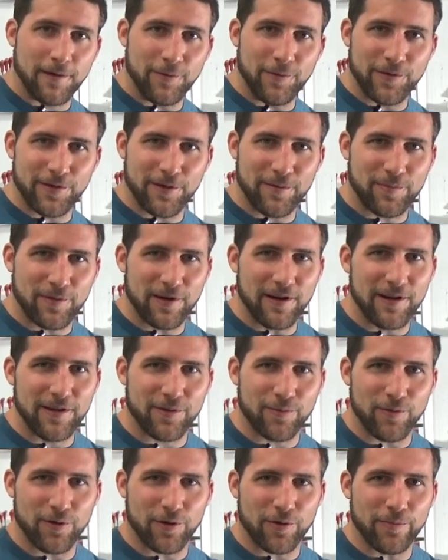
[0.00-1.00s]
Hey, what's up
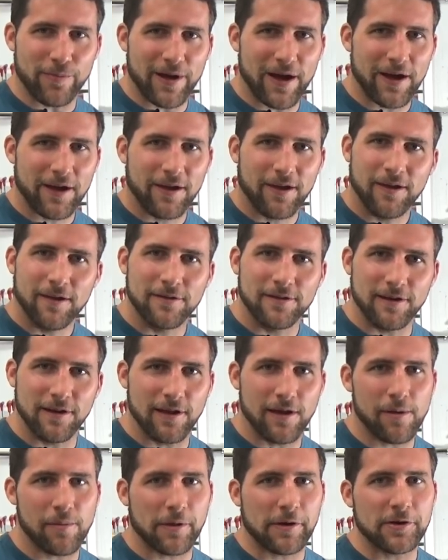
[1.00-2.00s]
guys? Welcome back.
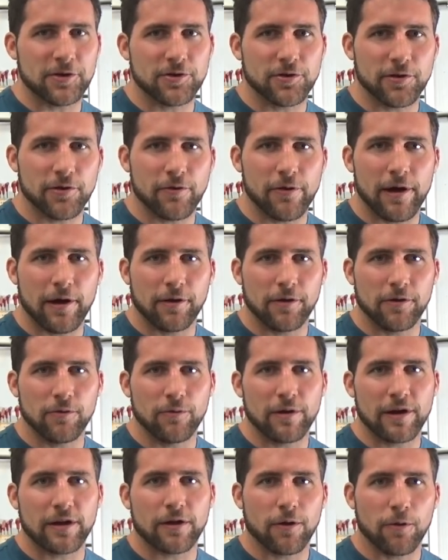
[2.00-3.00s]
Today I'm gonna show you how to
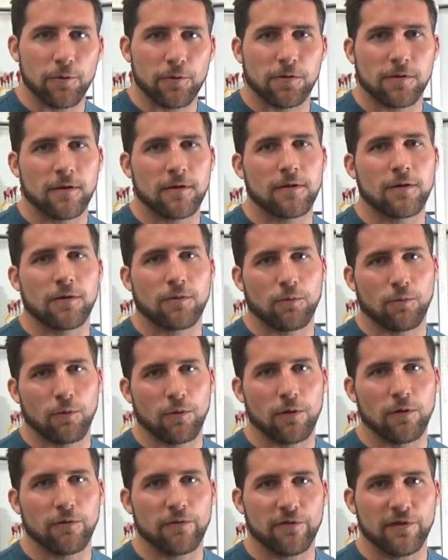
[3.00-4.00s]
do a ghosted
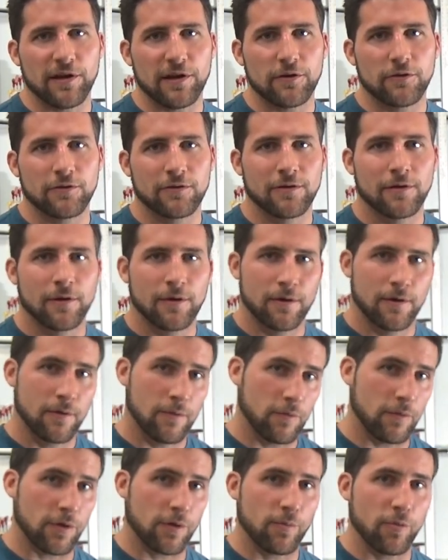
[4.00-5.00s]
swirl finish
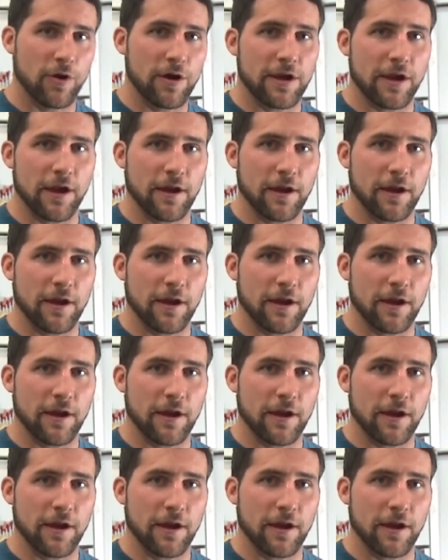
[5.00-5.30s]
with spray